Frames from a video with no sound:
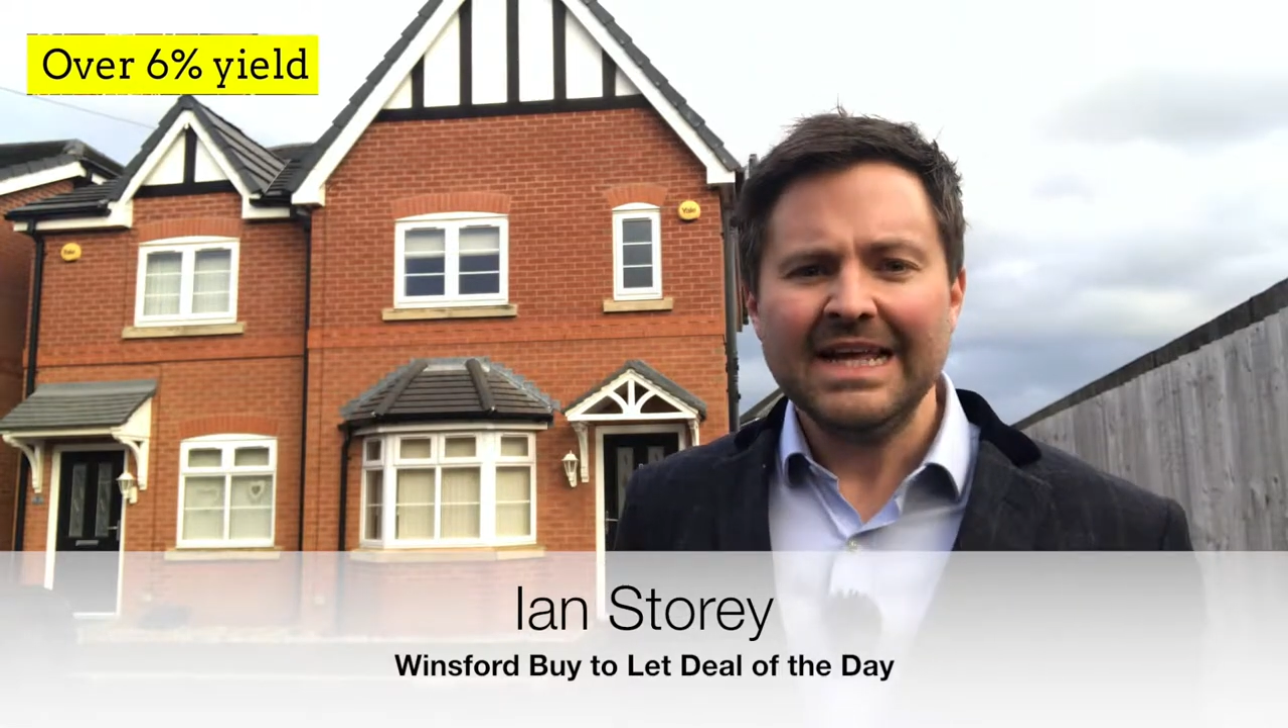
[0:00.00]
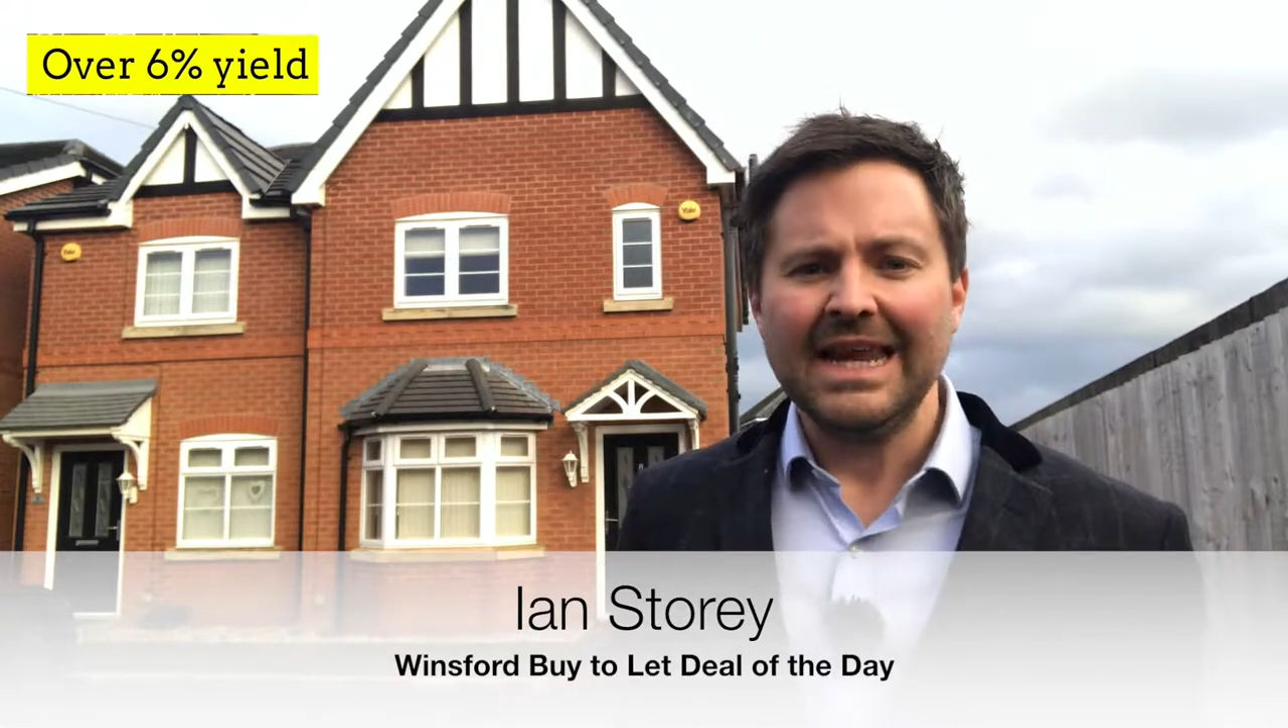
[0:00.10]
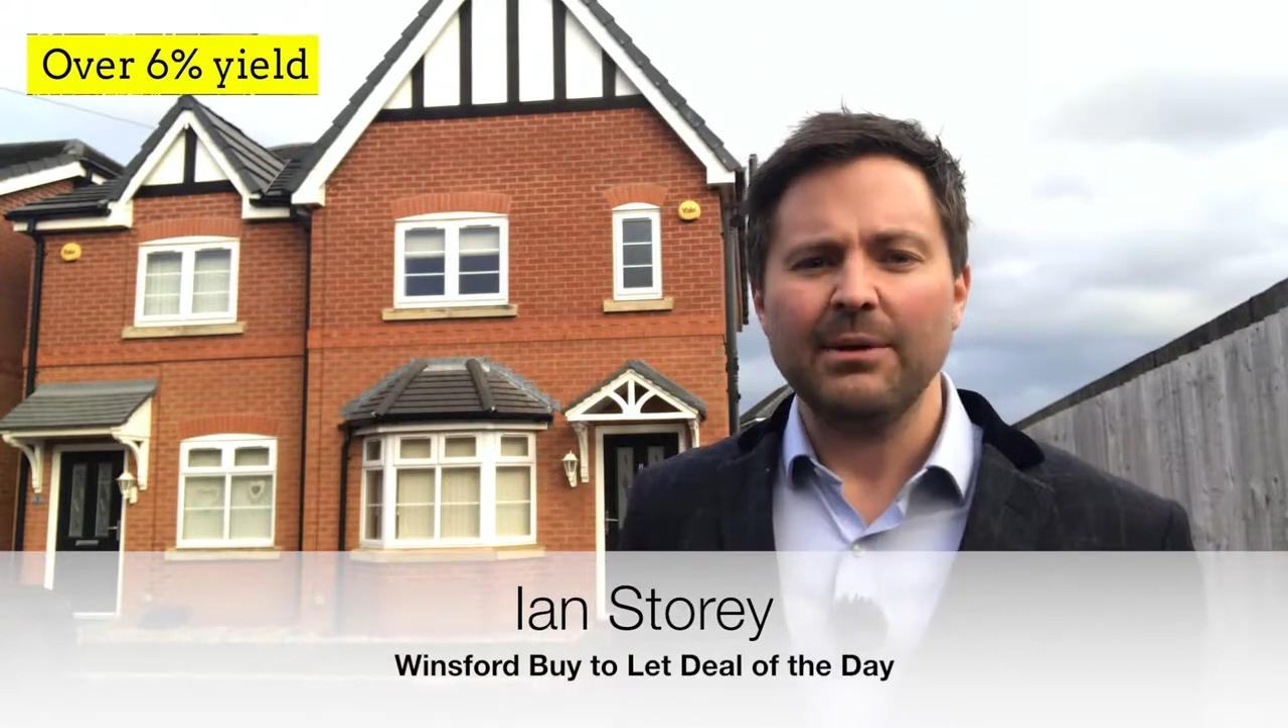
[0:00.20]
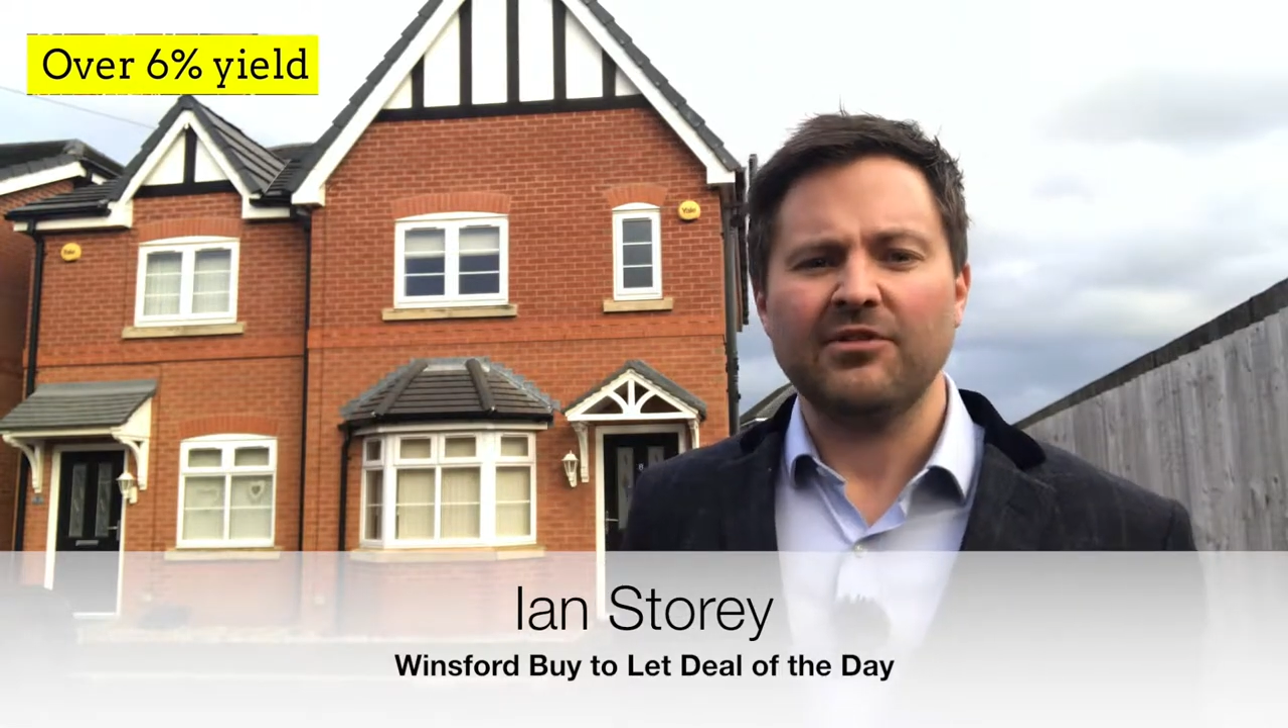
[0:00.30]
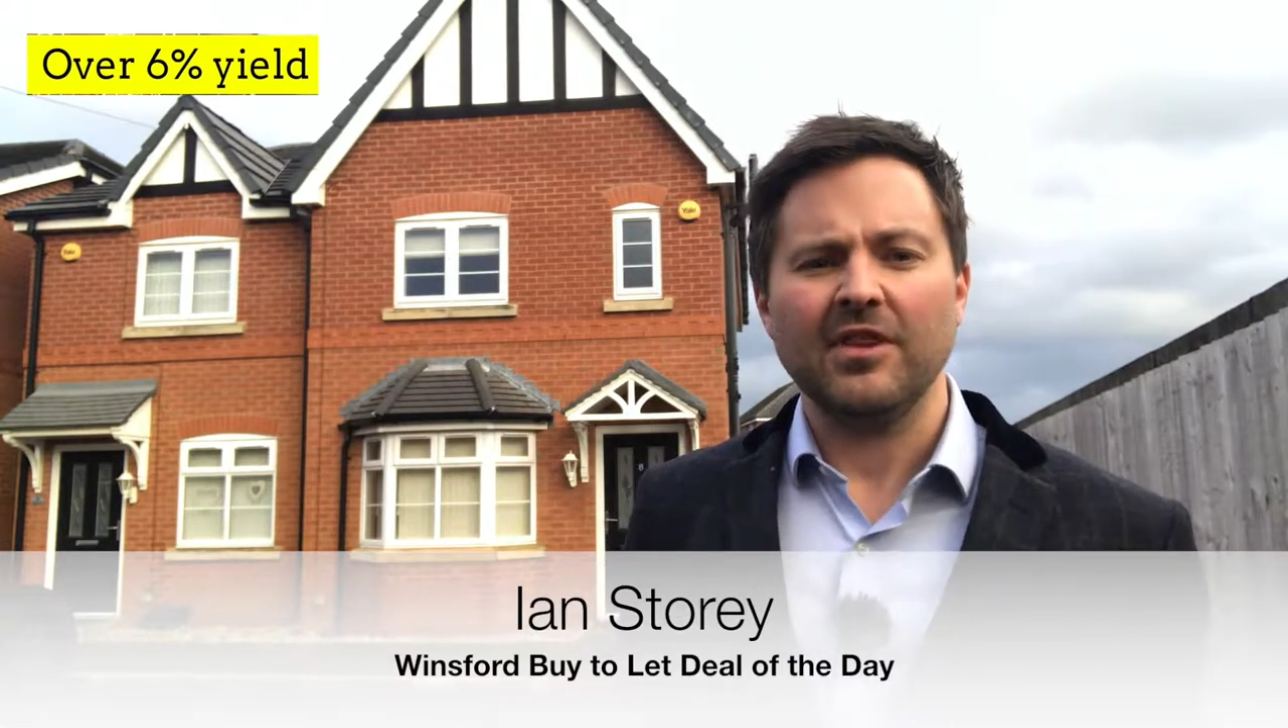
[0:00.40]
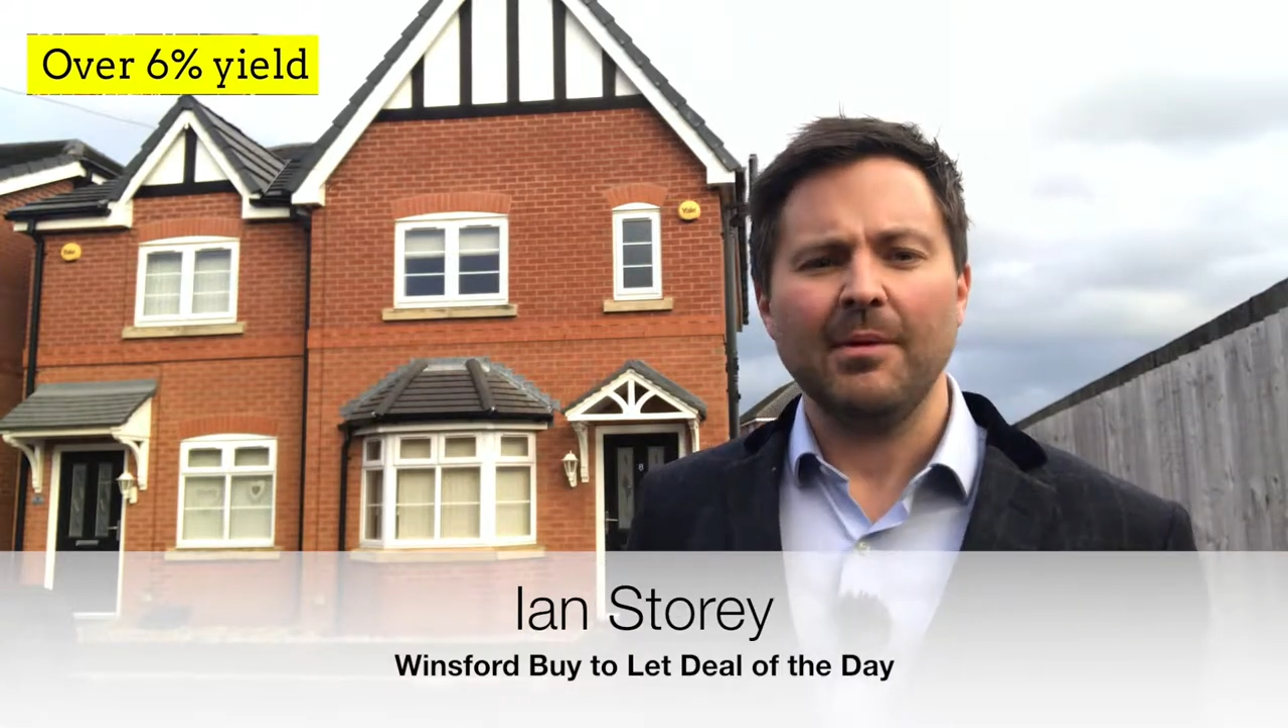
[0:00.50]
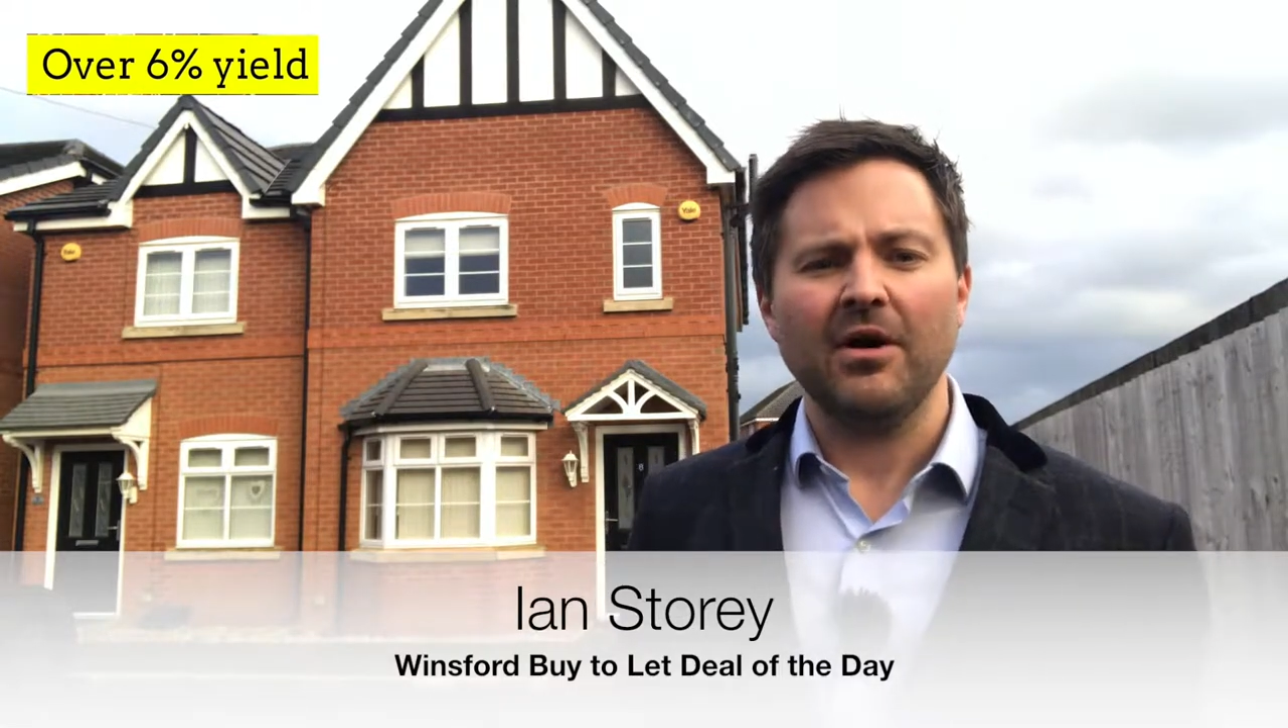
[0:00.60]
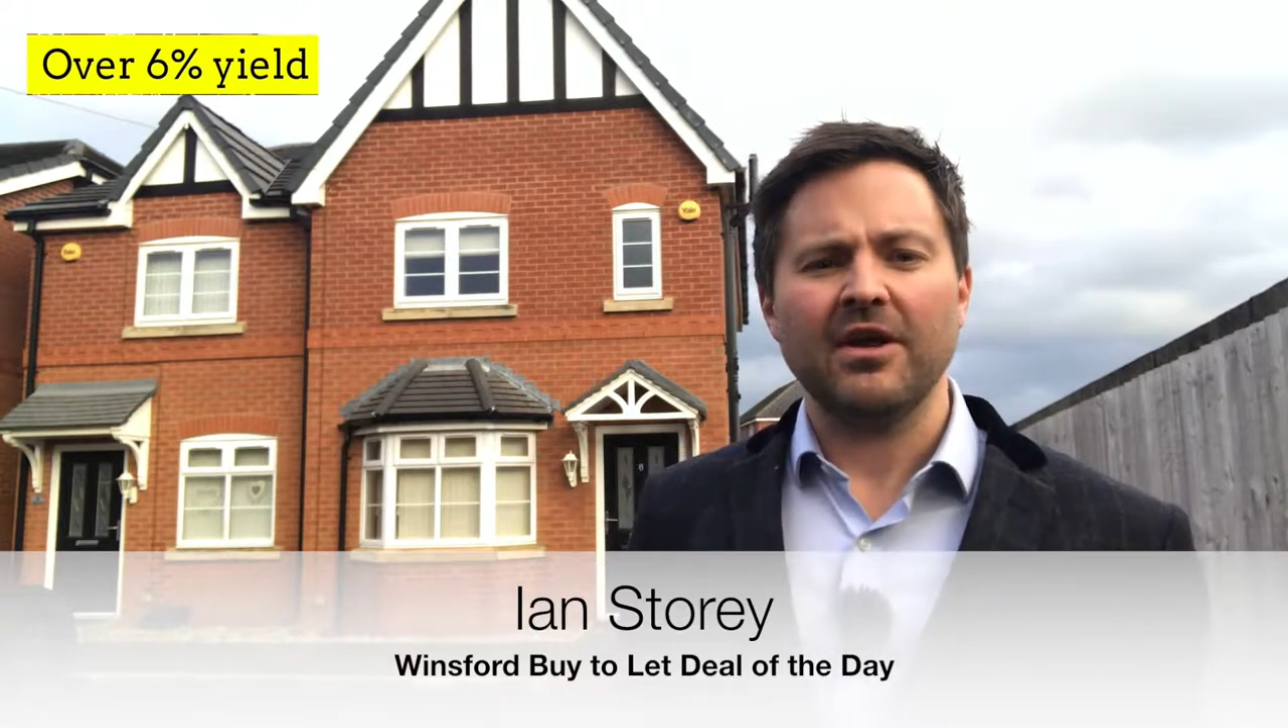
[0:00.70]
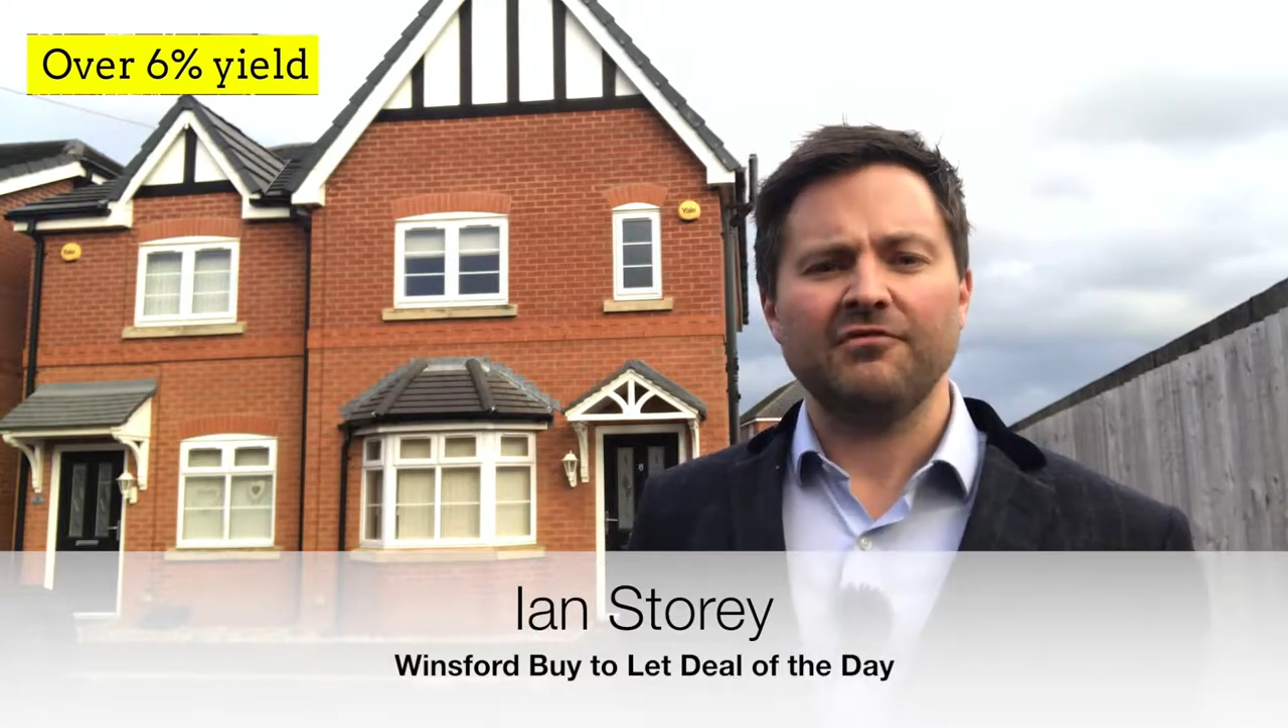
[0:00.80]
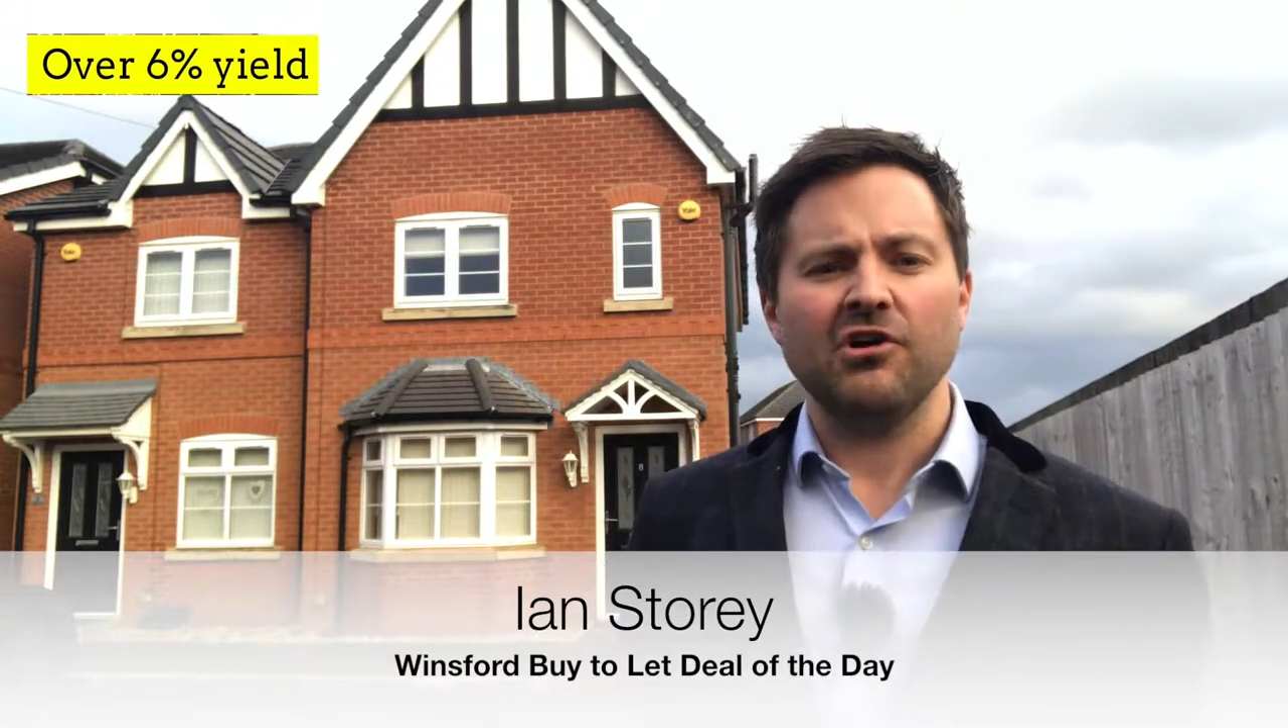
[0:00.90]
Now, it's on the
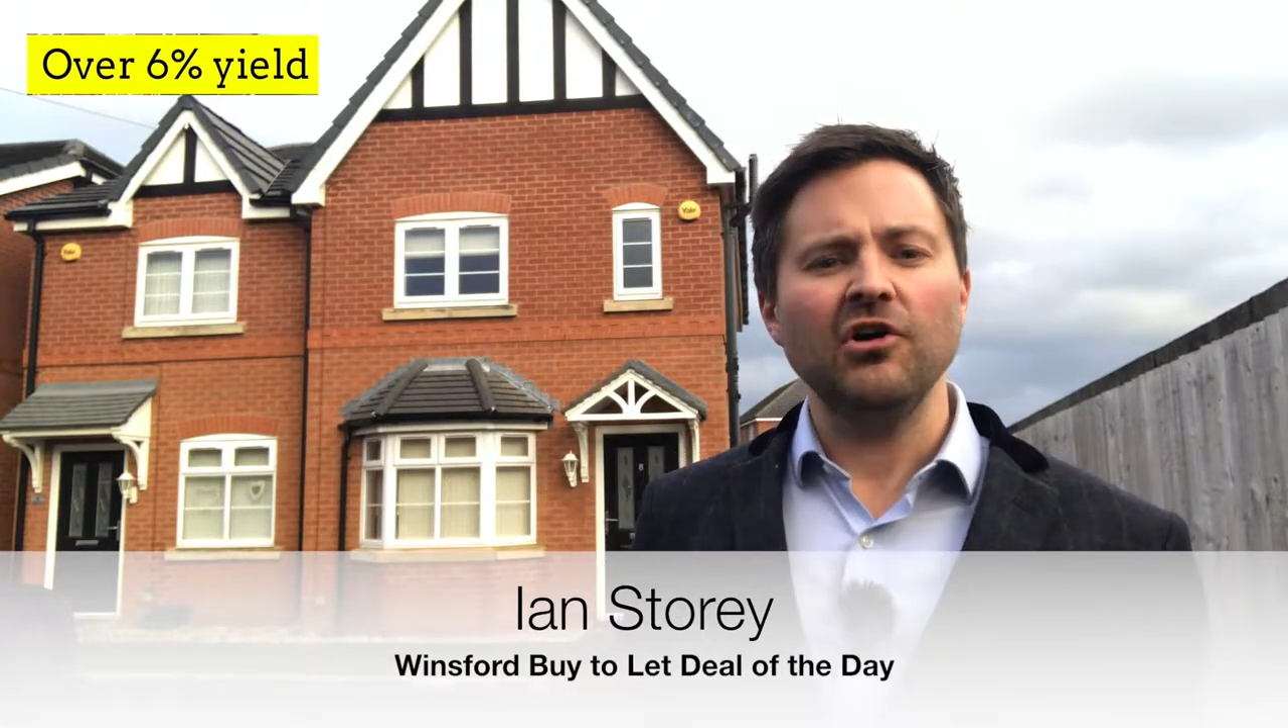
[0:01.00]
market for